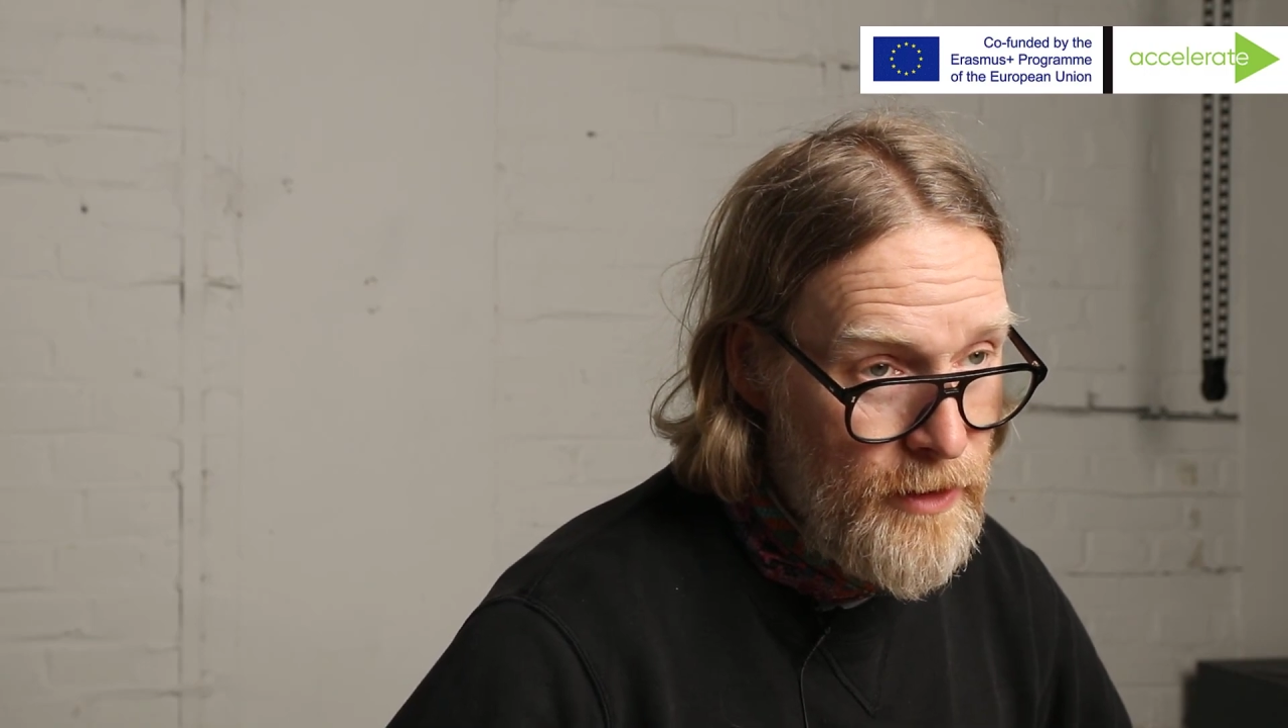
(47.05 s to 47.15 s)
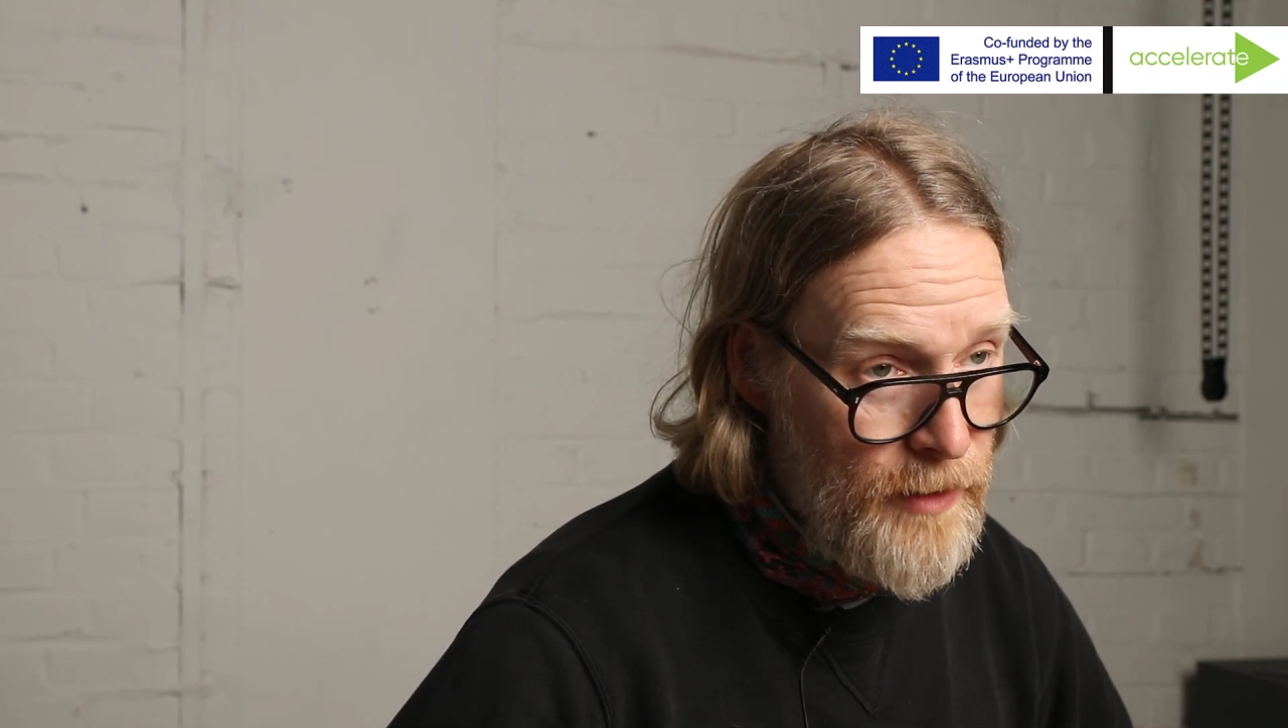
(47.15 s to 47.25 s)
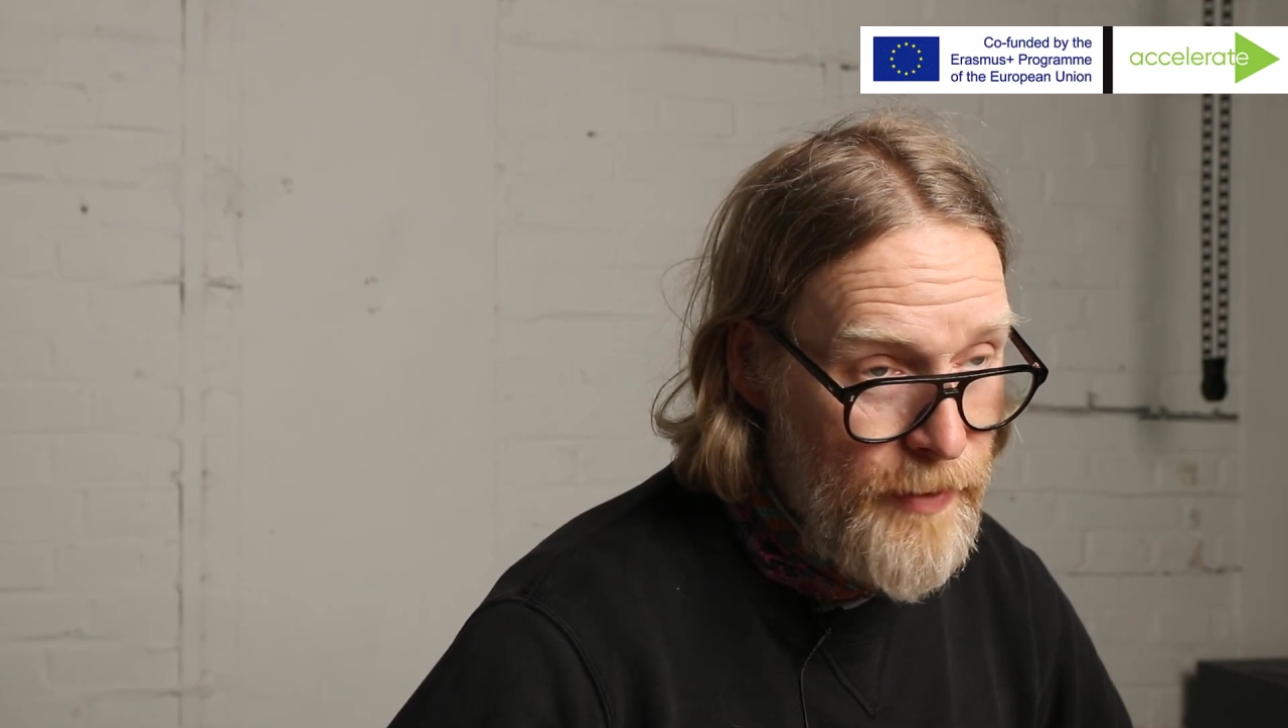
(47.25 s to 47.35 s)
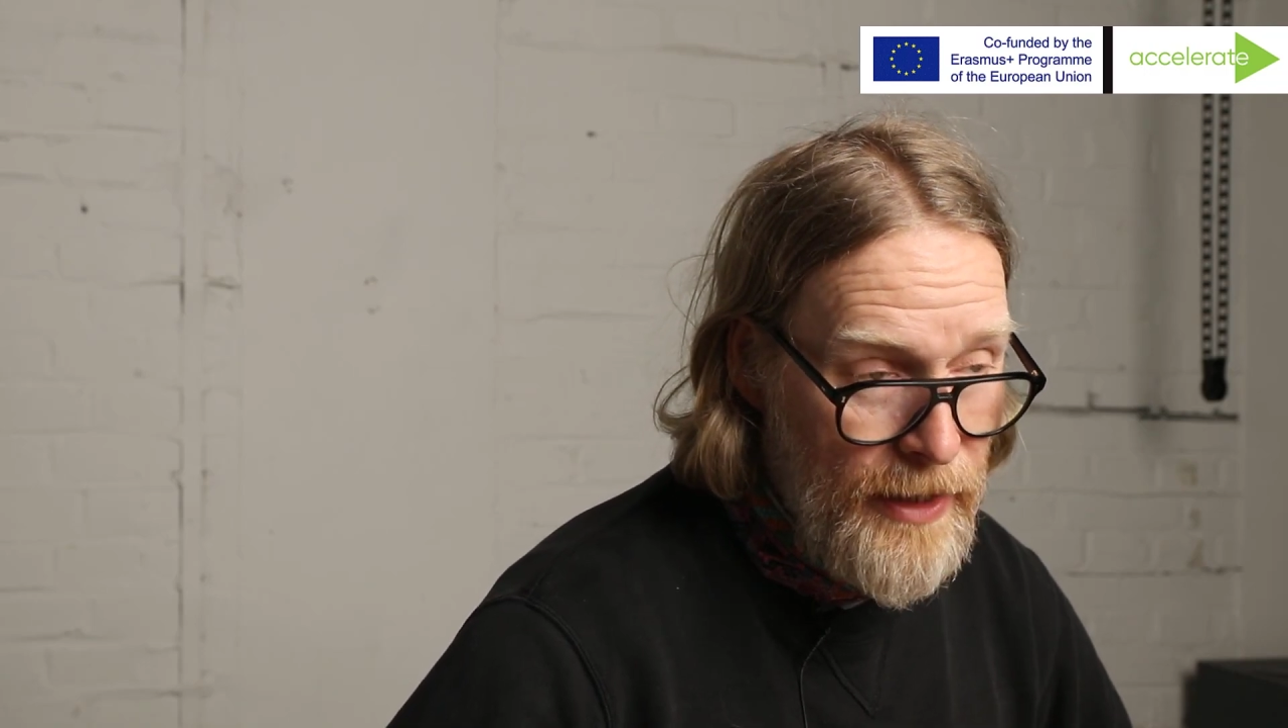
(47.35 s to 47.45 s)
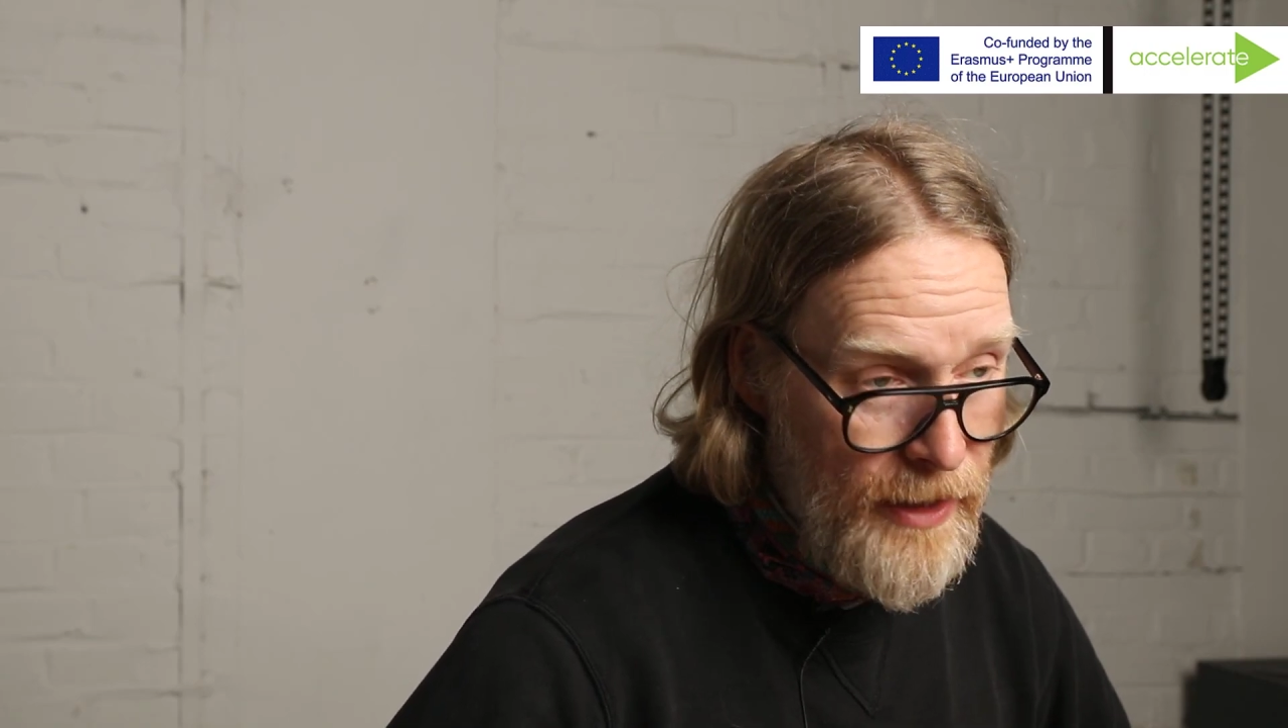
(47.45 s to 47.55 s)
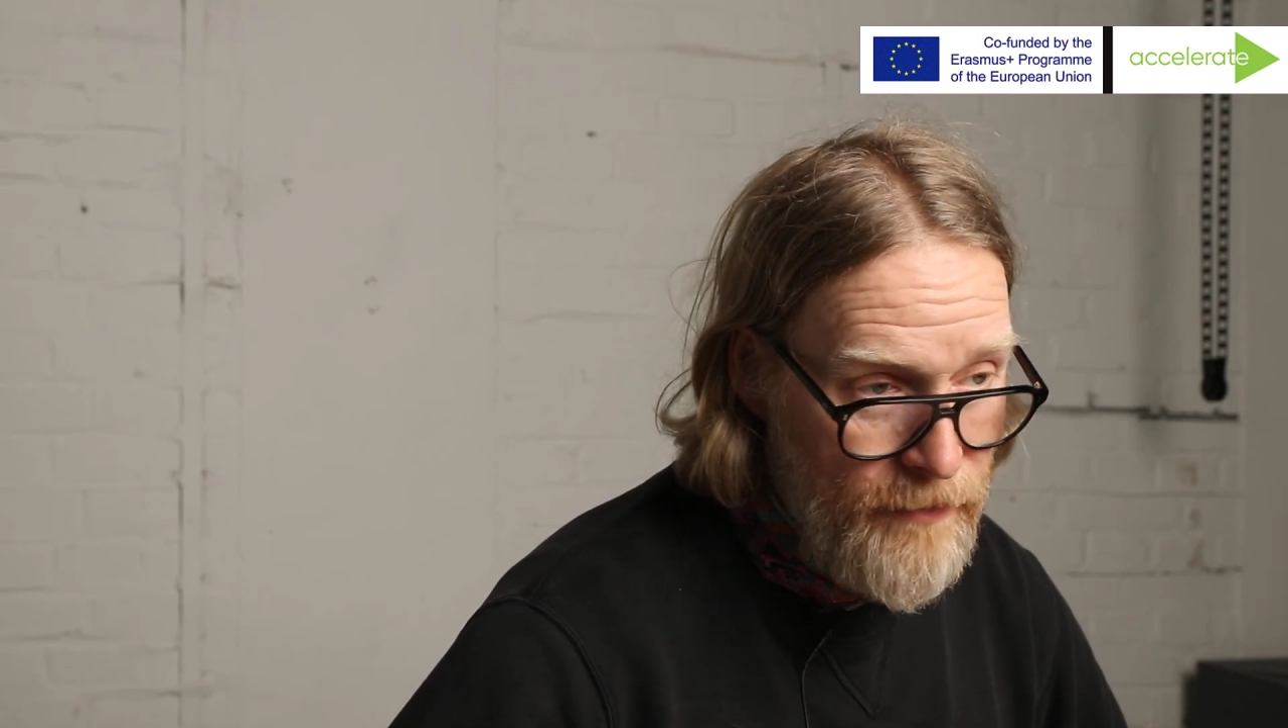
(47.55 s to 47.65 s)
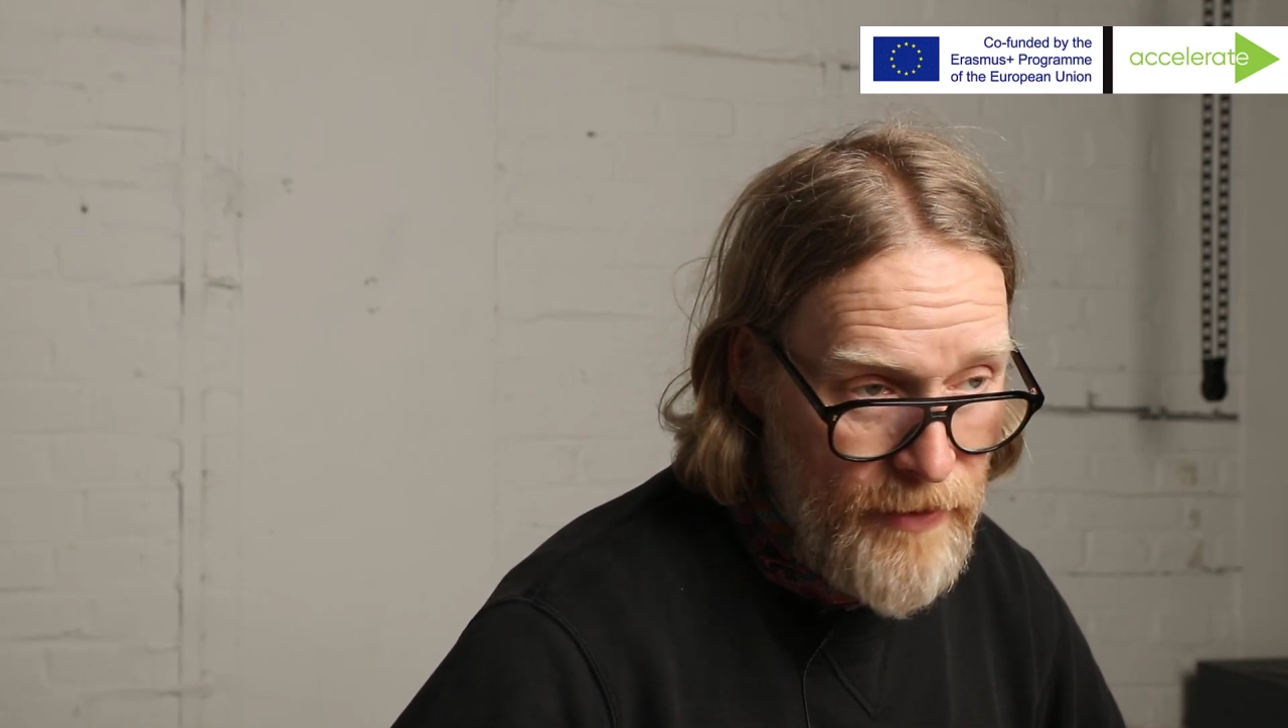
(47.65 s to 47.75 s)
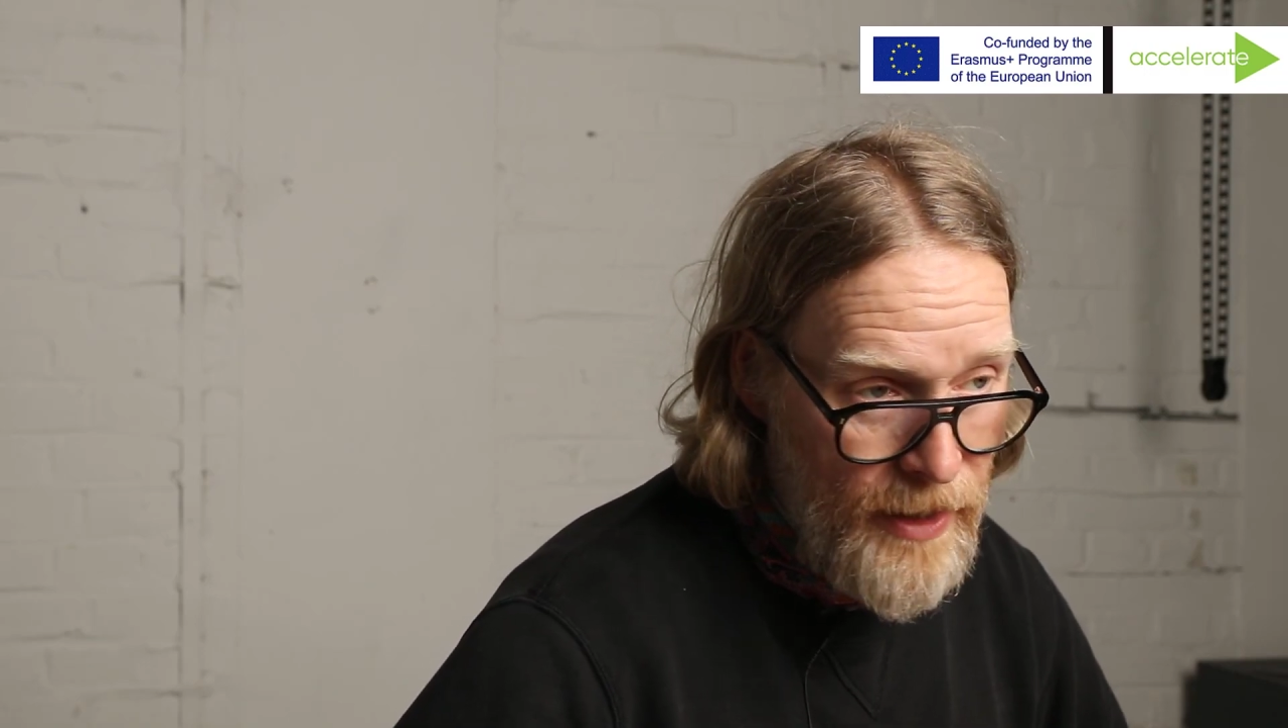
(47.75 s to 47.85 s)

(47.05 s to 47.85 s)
at the beginning of